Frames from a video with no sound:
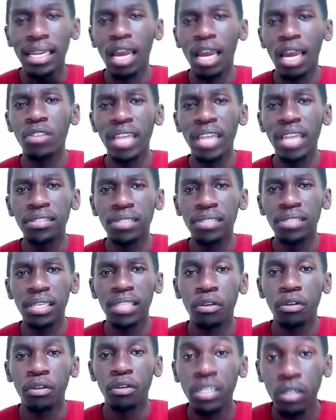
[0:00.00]
Now, the next
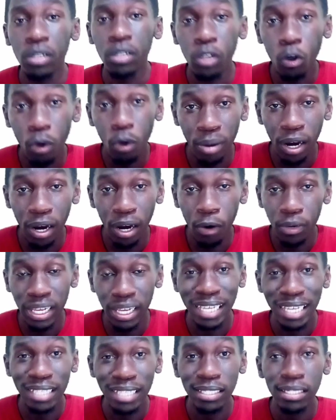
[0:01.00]
thing that you need to know
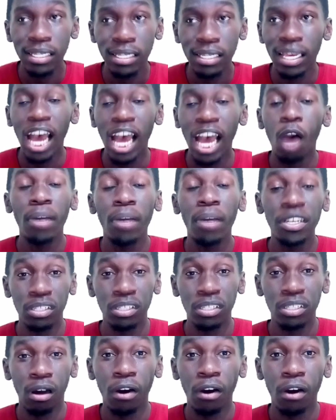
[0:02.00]
about is how
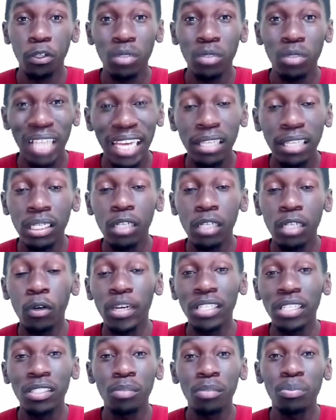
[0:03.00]
much are you likely
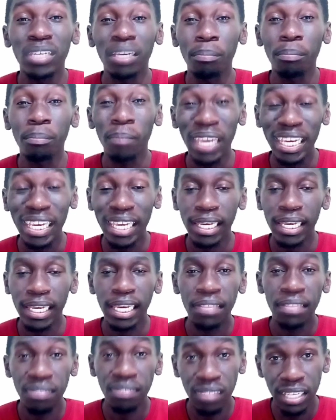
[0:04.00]
going to be
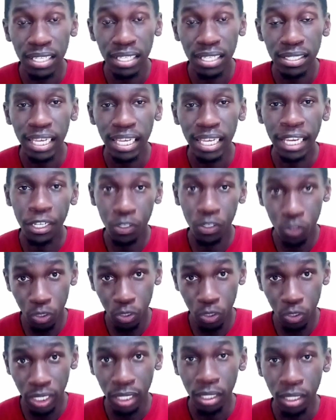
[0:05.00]
making in this
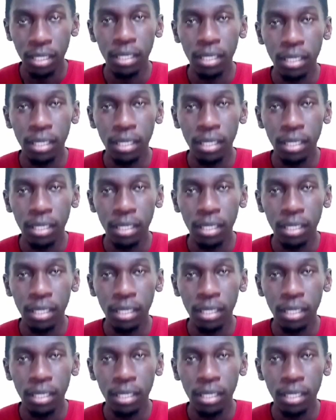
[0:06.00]
industry?